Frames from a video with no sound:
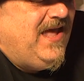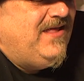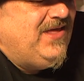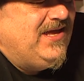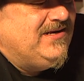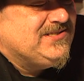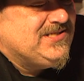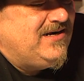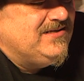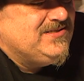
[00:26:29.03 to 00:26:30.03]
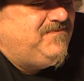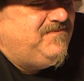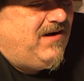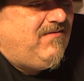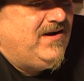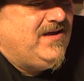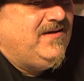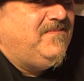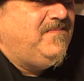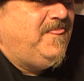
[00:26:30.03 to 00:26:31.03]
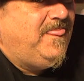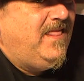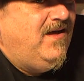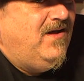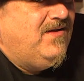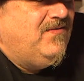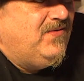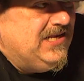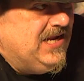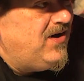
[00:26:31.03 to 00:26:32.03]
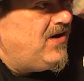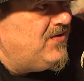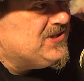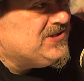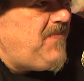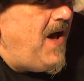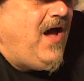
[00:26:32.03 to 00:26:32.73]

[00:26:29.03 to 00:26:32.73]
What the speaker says: and they decided to bury him near the spot